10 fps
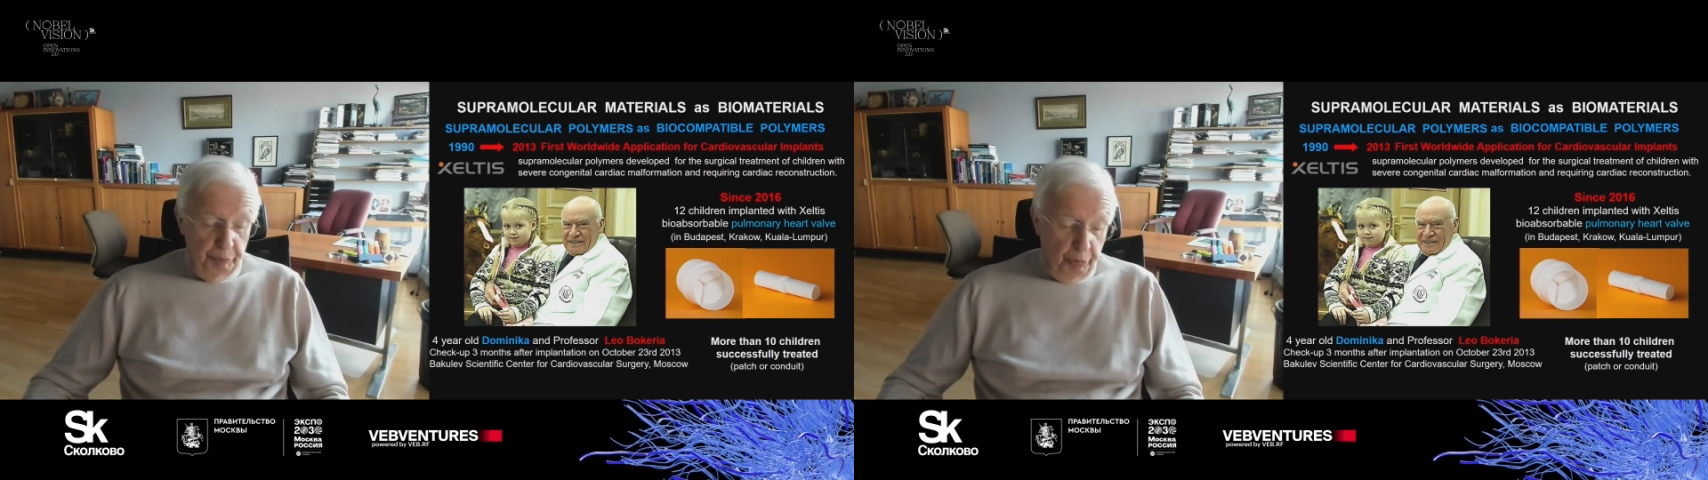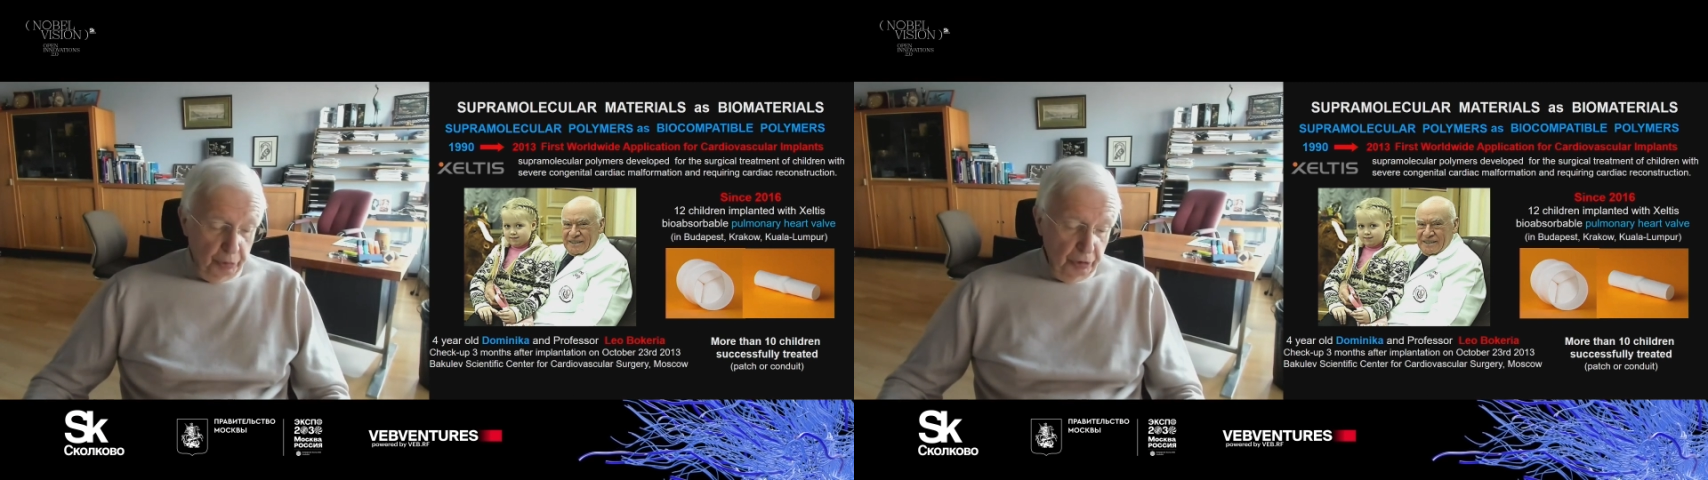
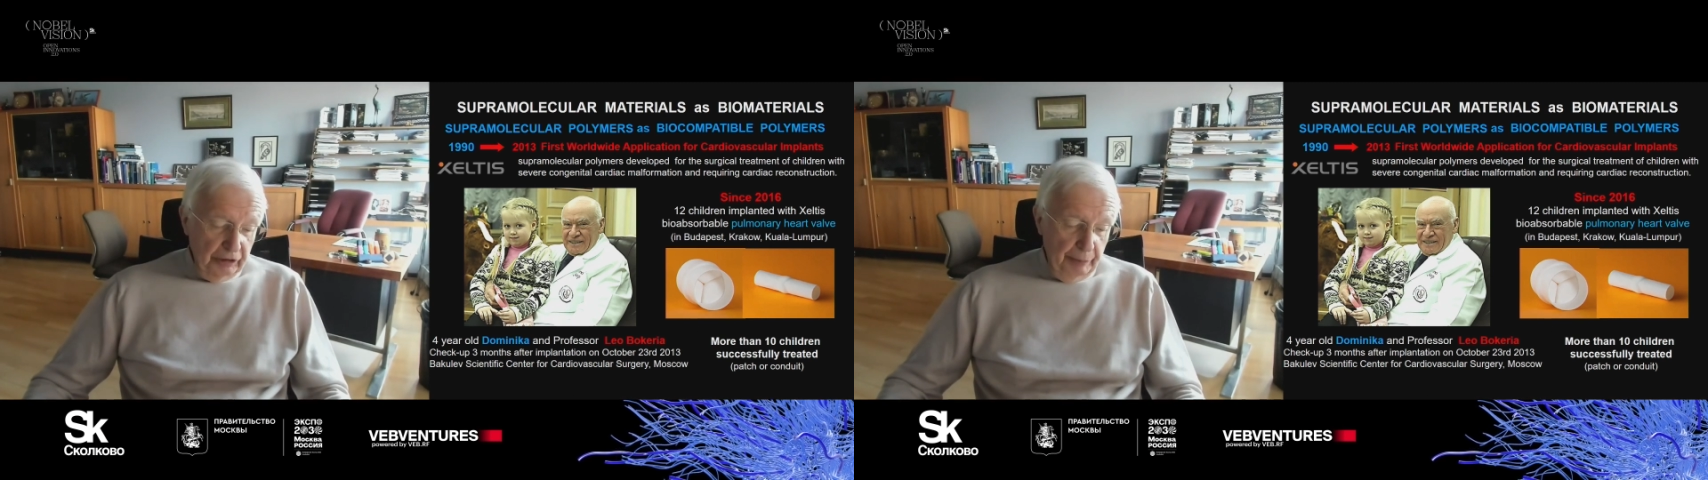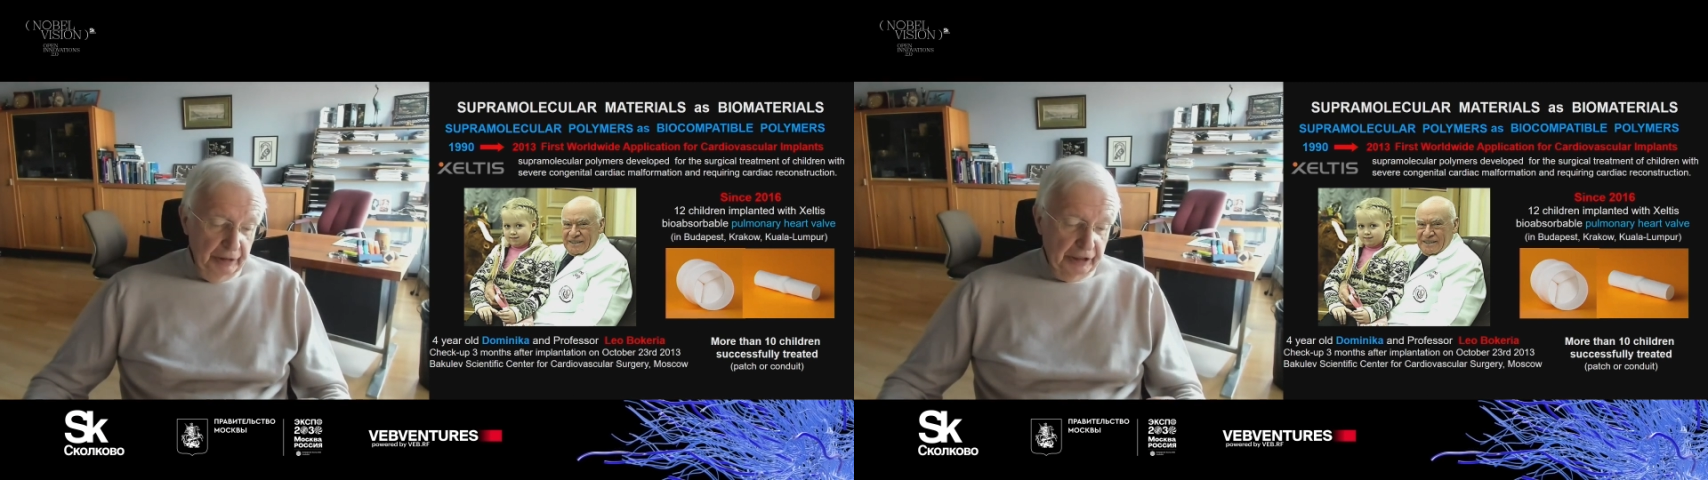
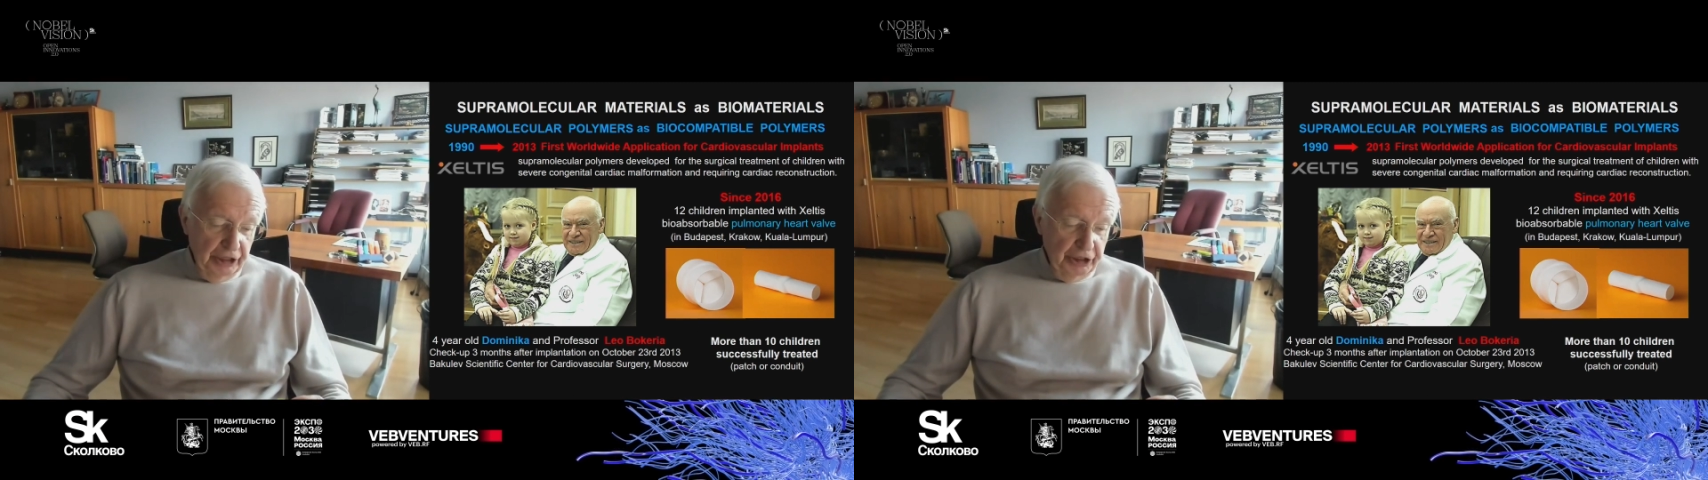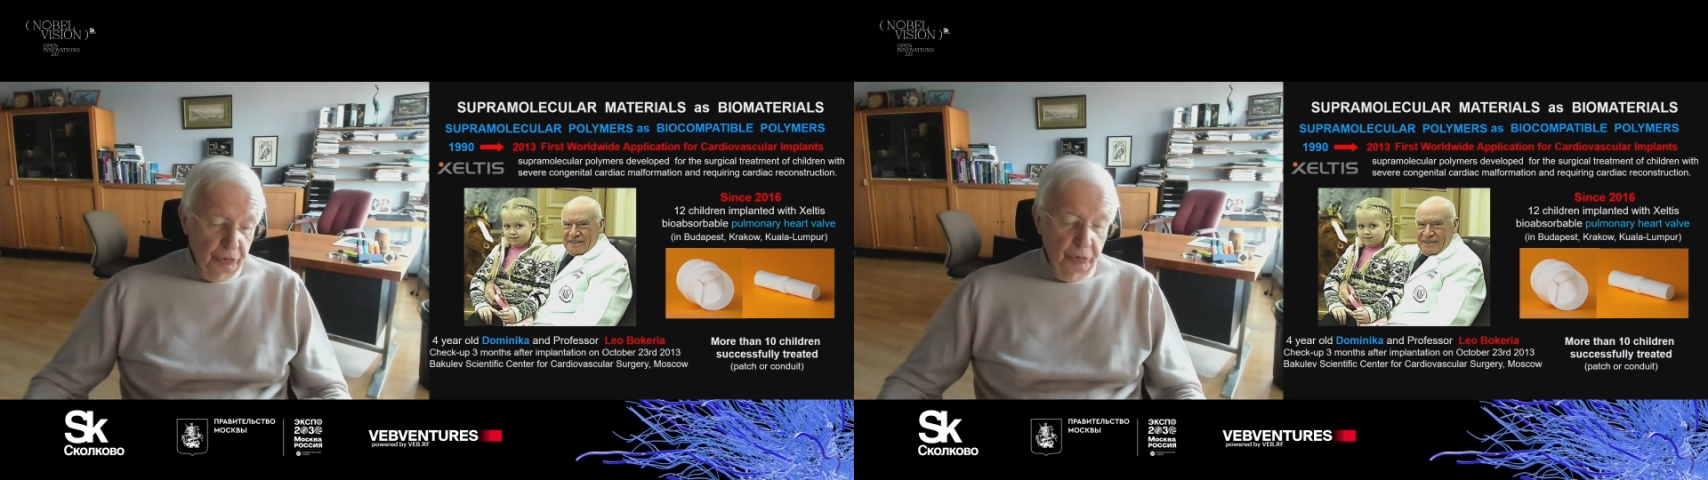important
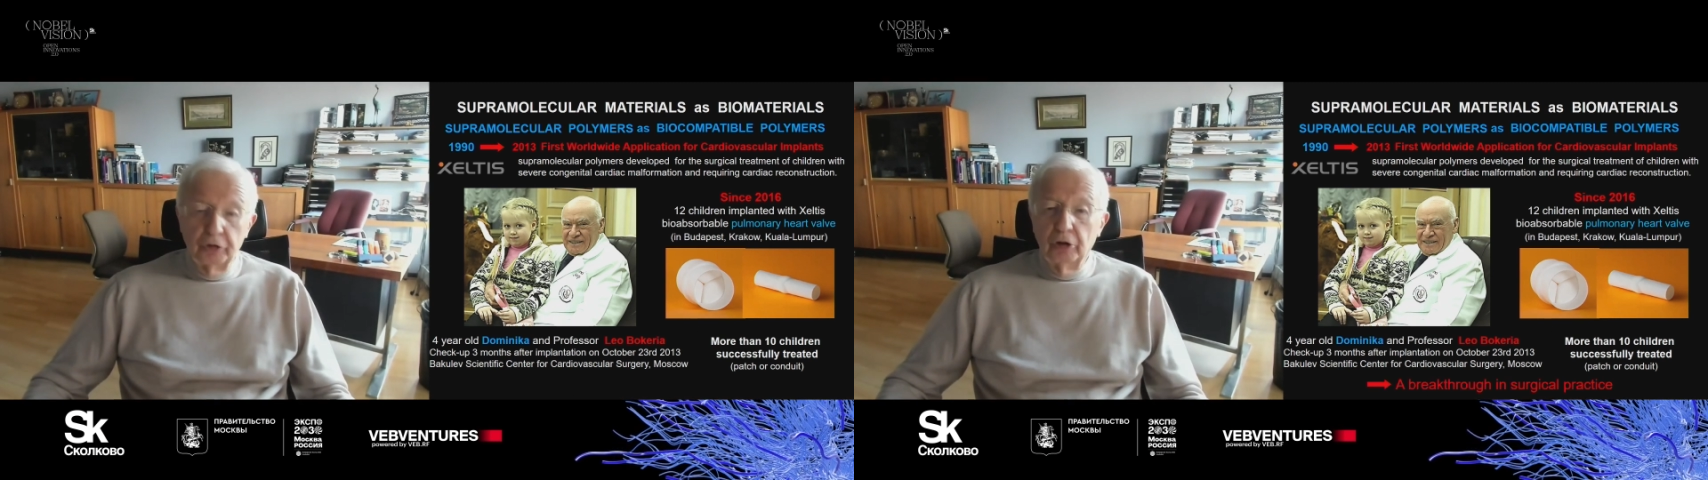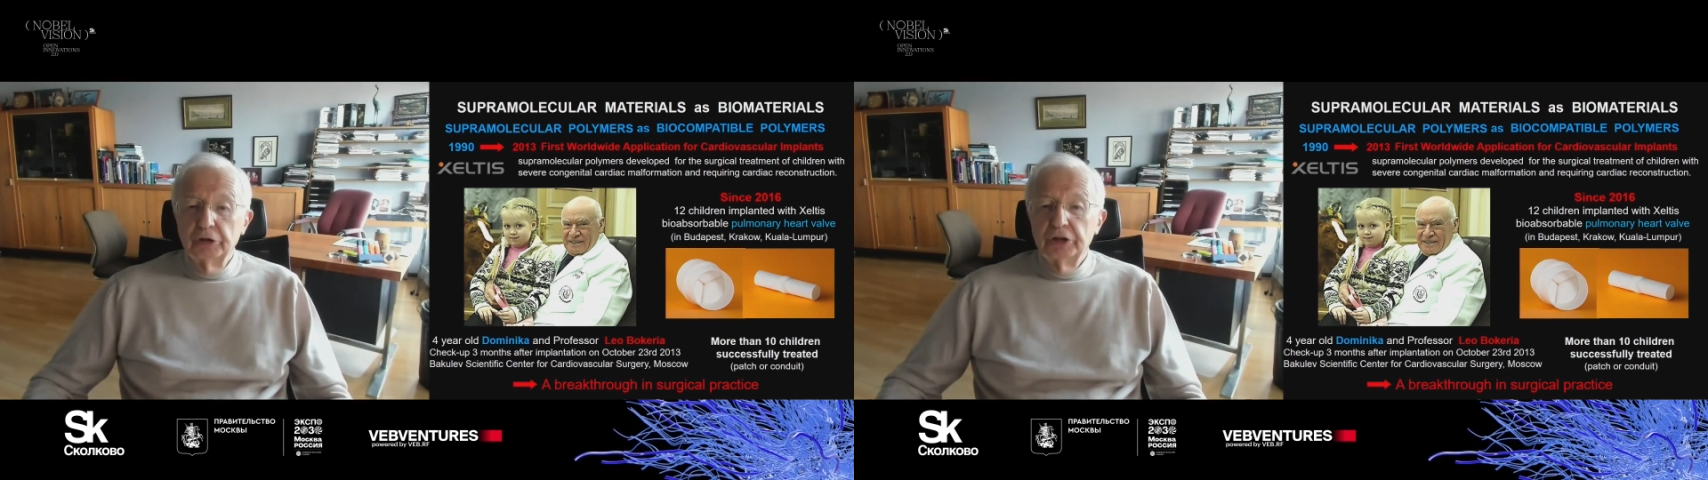application,
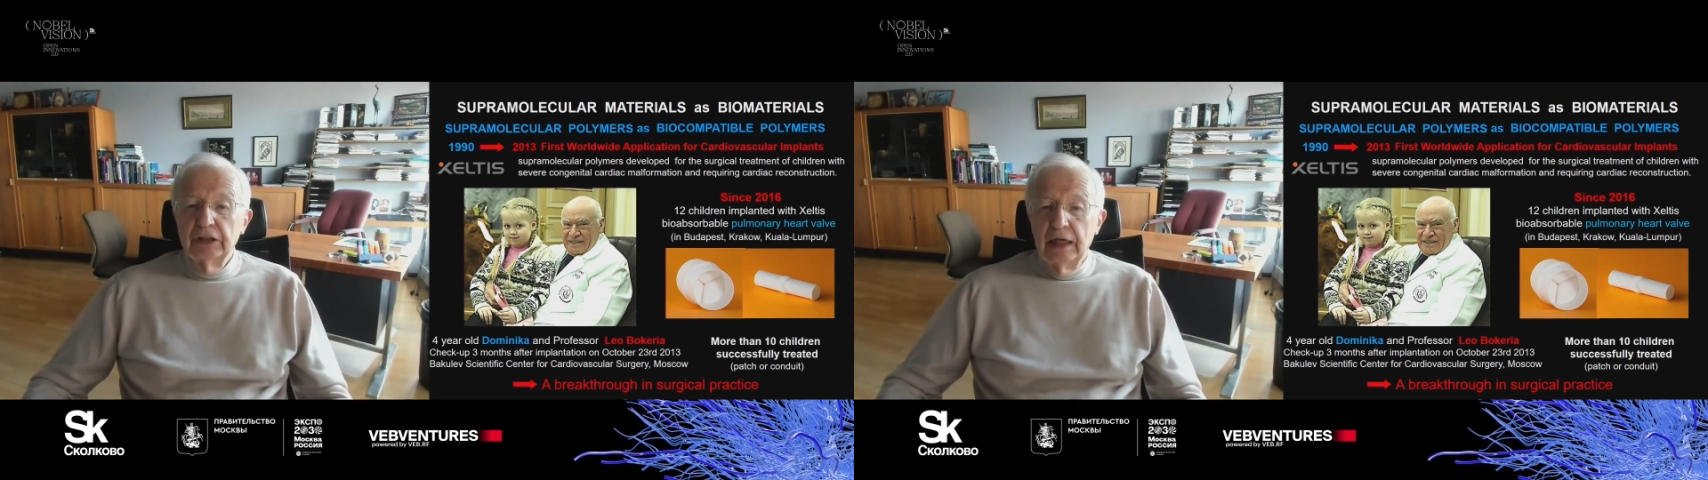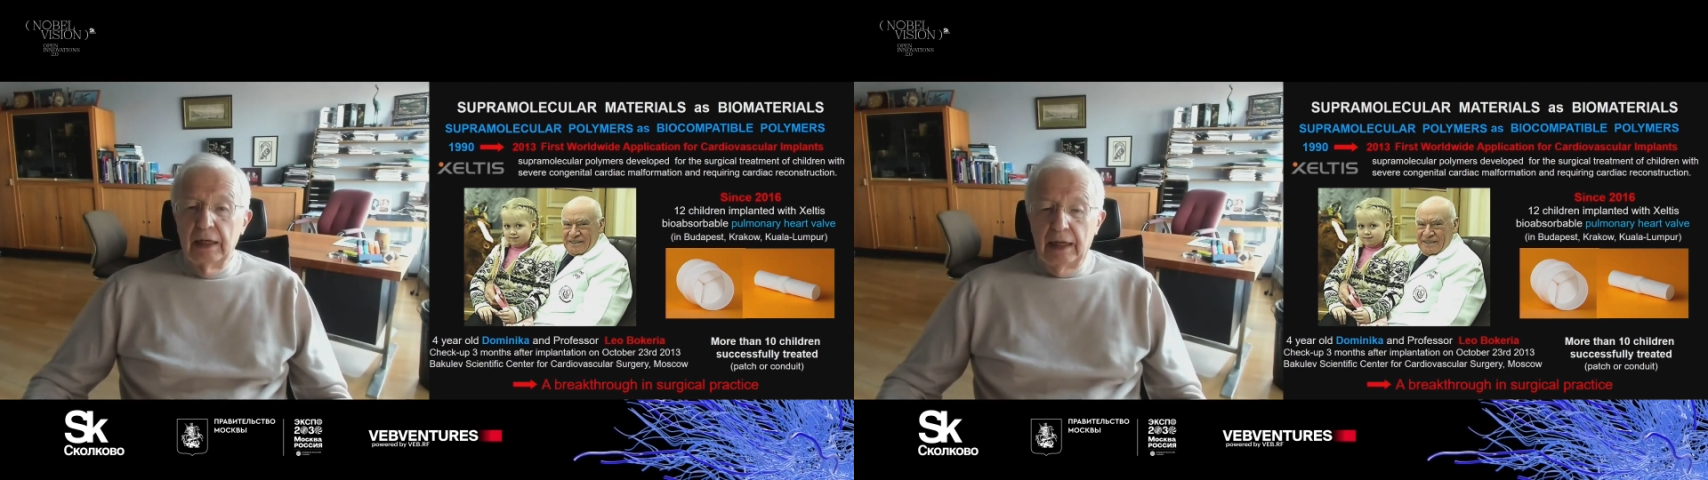of course,